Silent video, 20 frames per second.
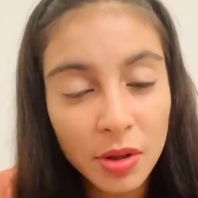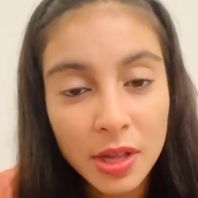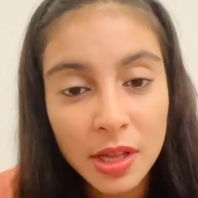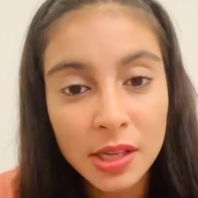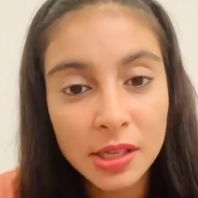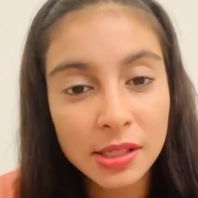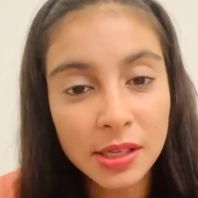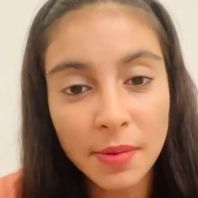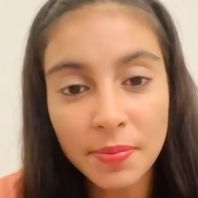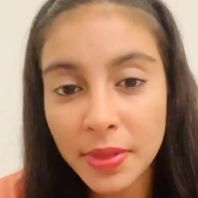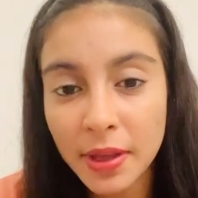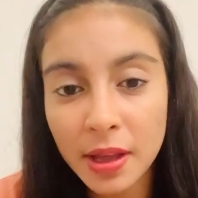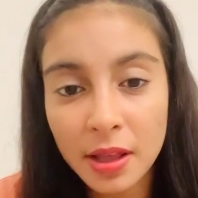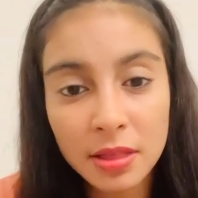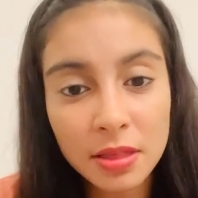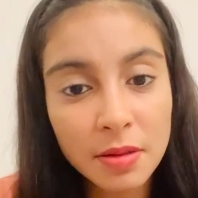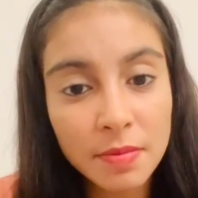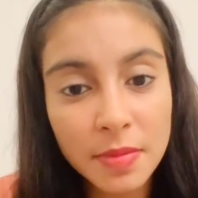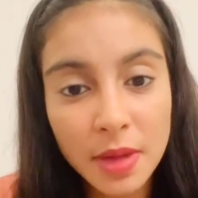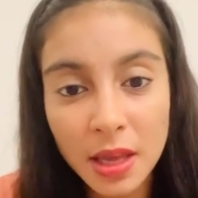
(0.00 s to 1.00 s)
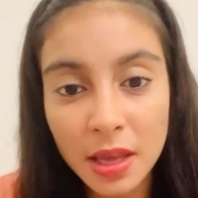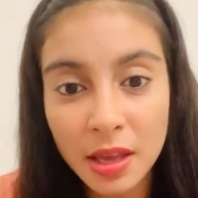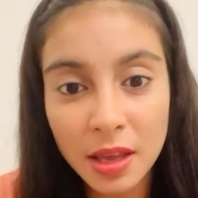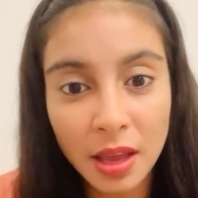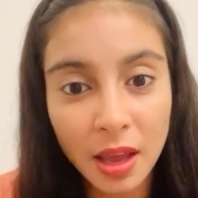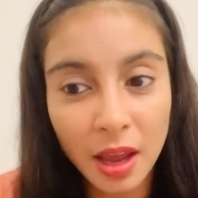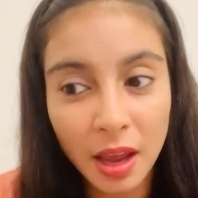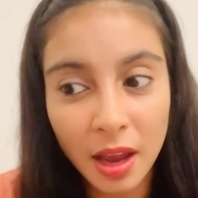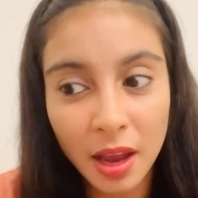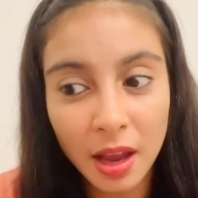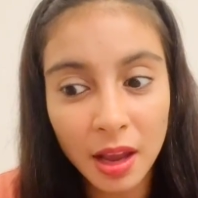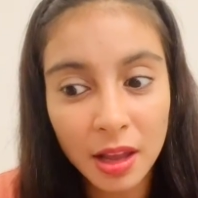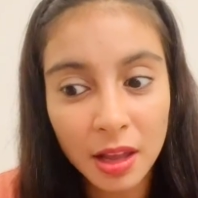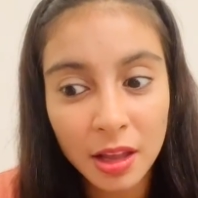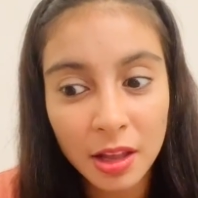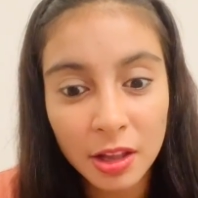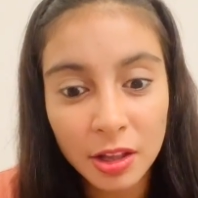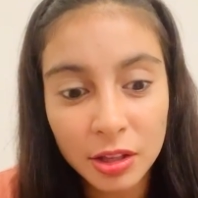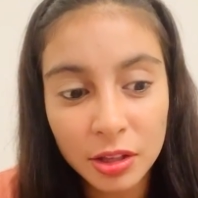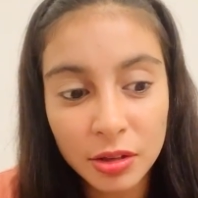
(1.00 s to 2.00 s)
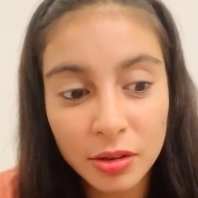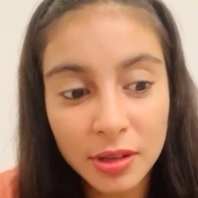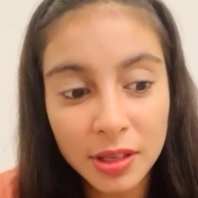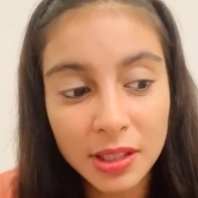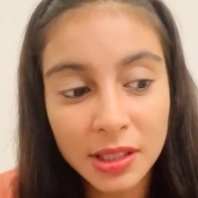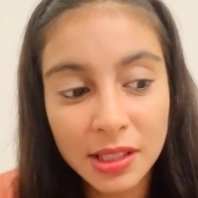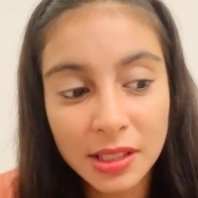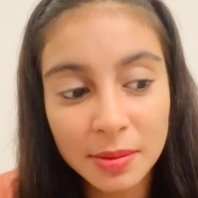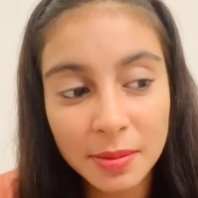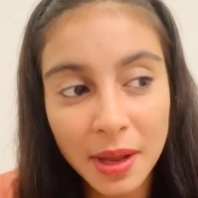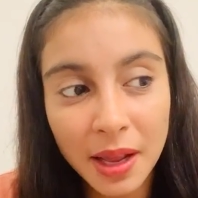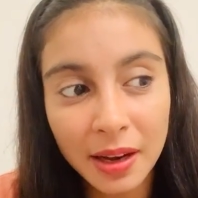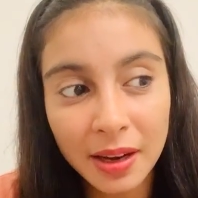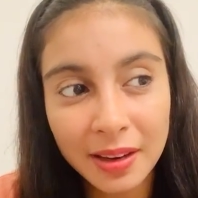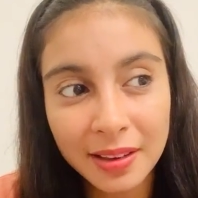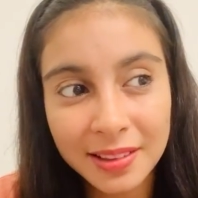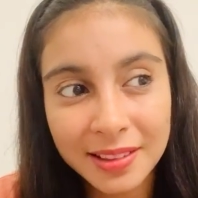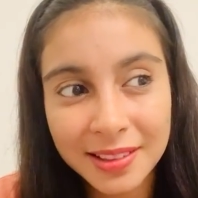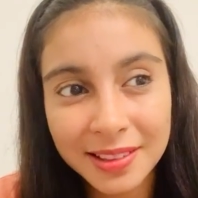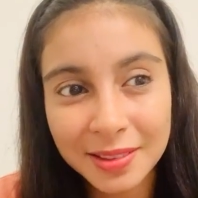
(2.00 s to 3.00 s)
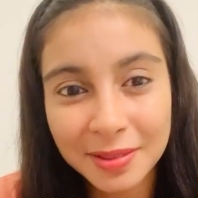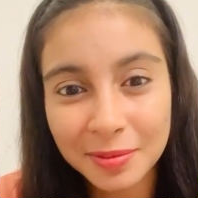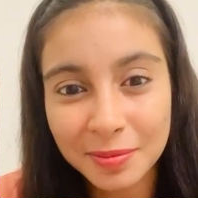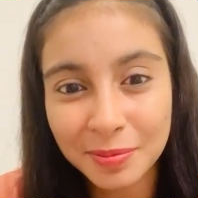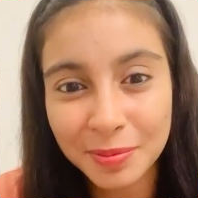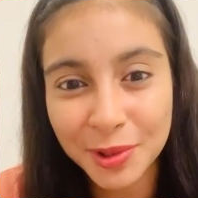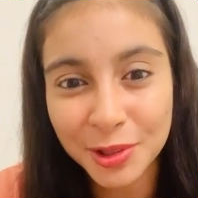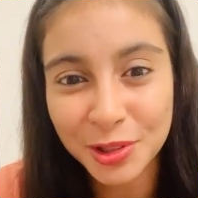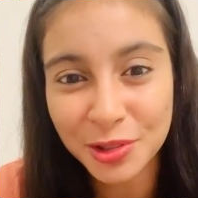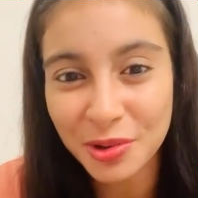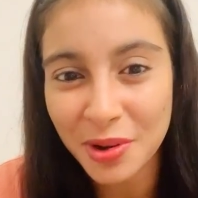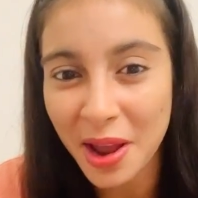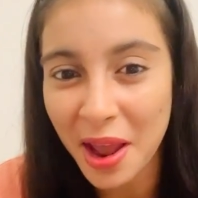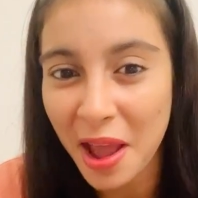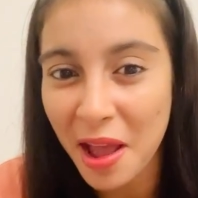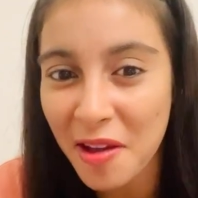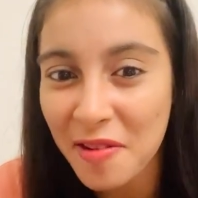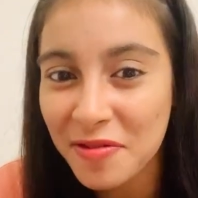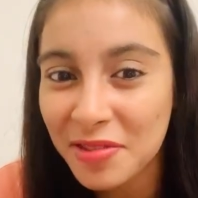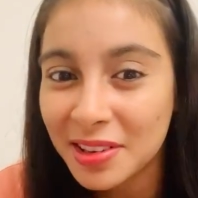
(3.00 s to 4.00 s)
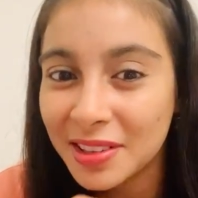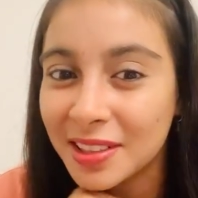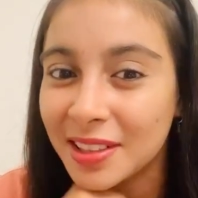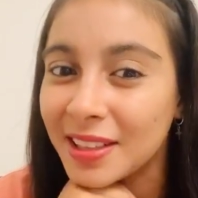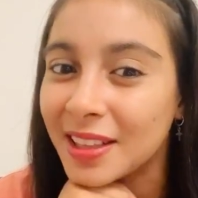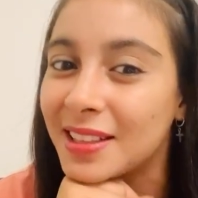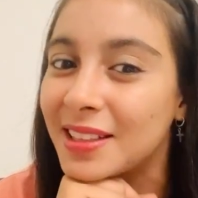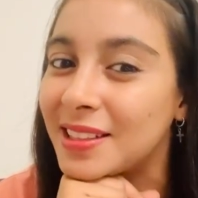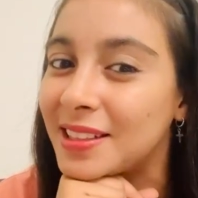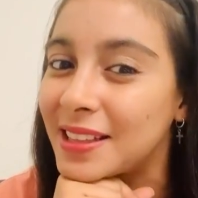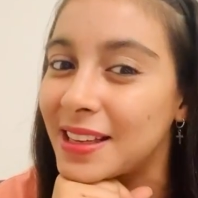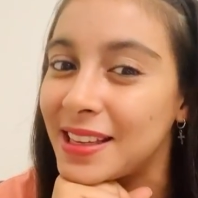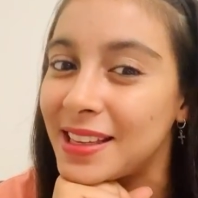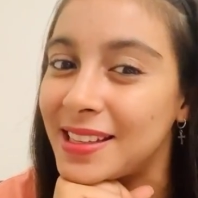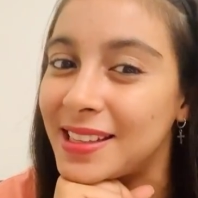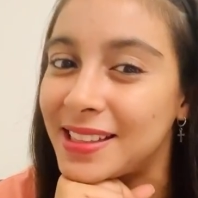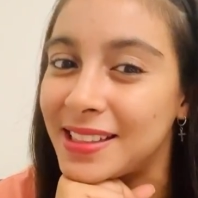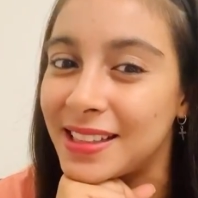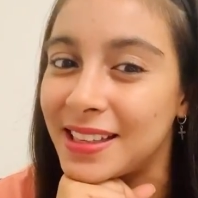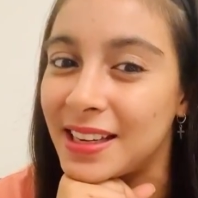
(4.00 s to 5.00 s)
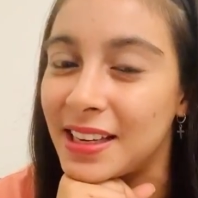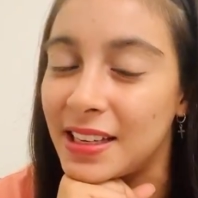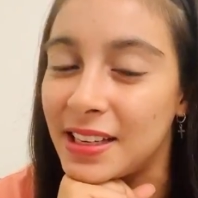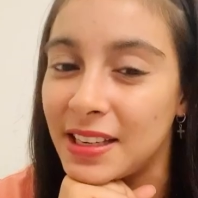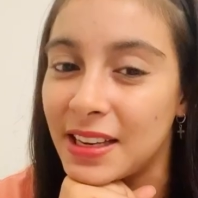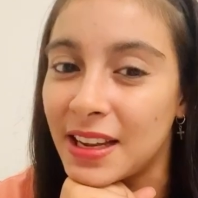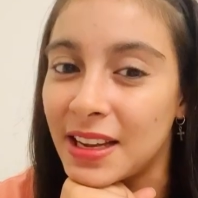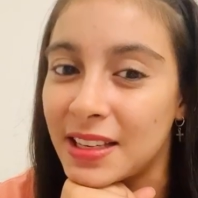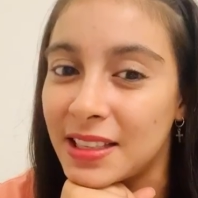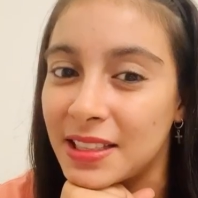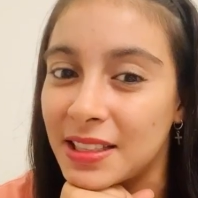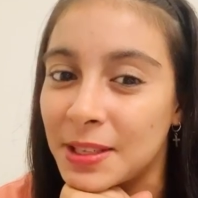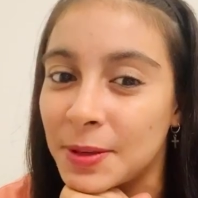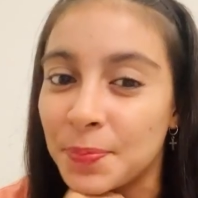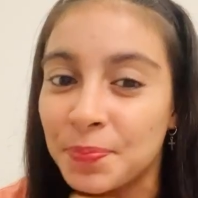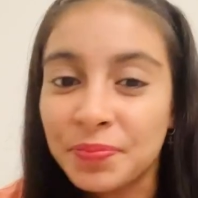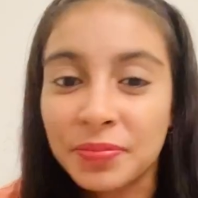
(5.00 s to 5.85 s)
something in the making. You can smell it, but you haven't yet tasted it yet.